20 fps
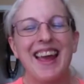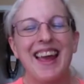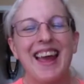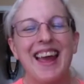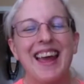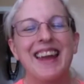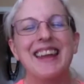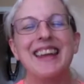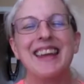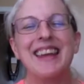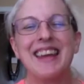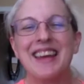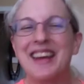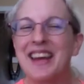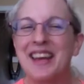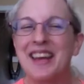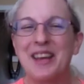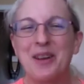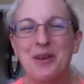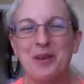And again,
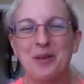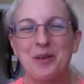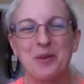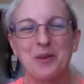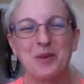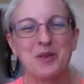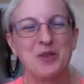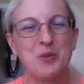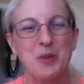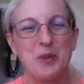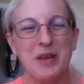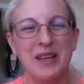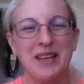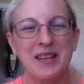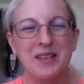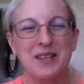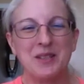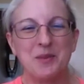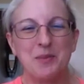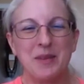I hear the Lord
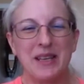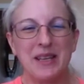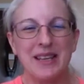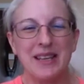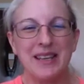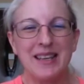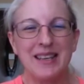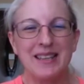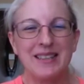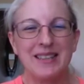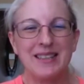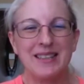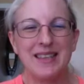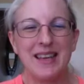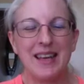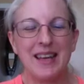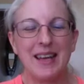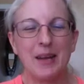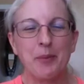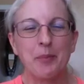speaking to me, and He's
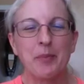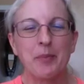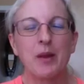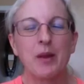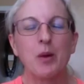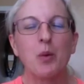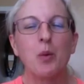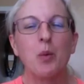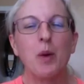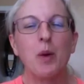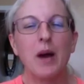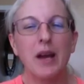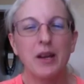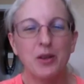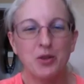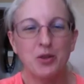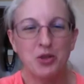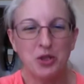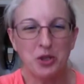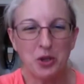saying, Why
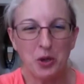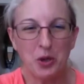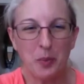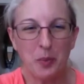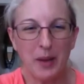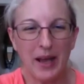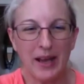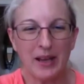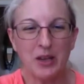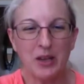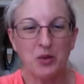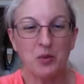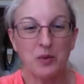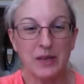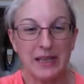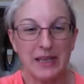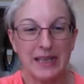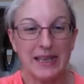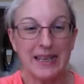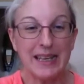don't you go back and
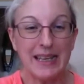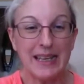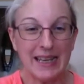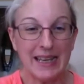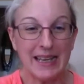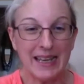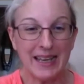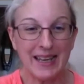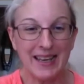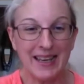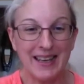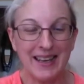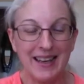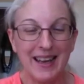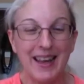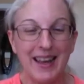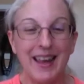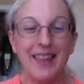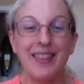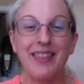read it again?
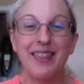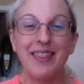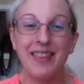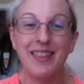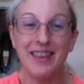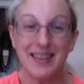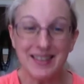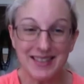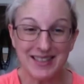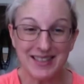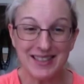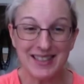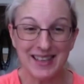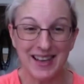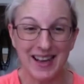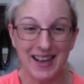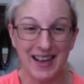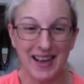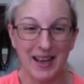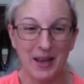And this
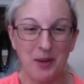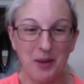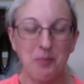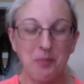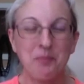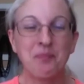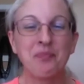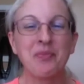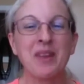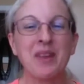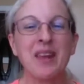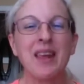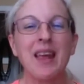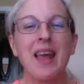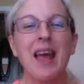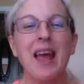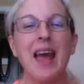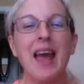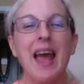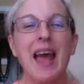time,
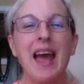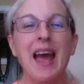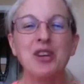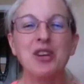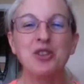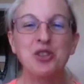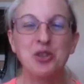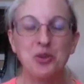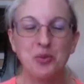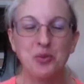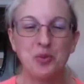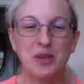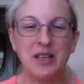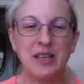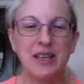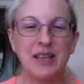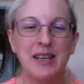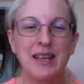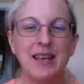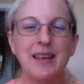as you're
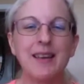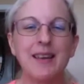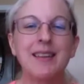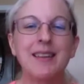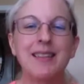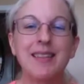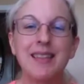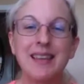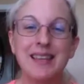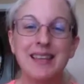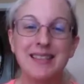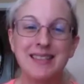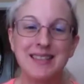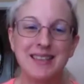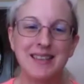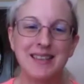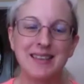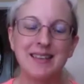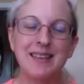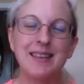reading,
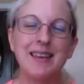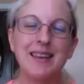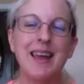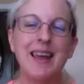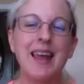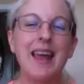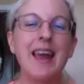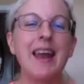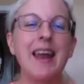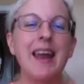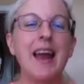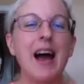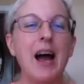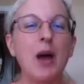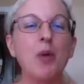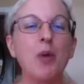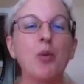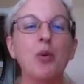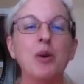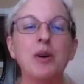listen, and
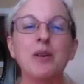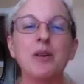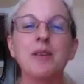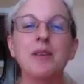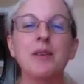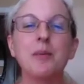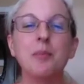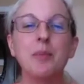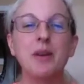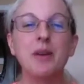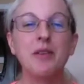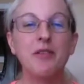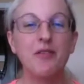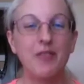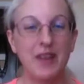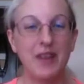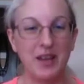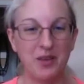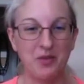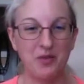I will be
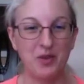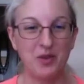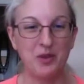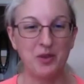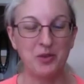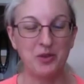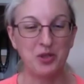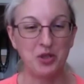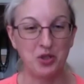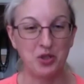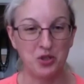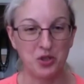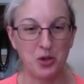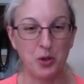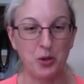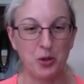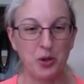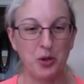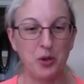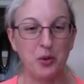faithful to show
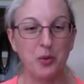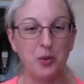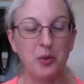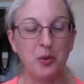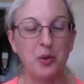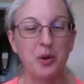you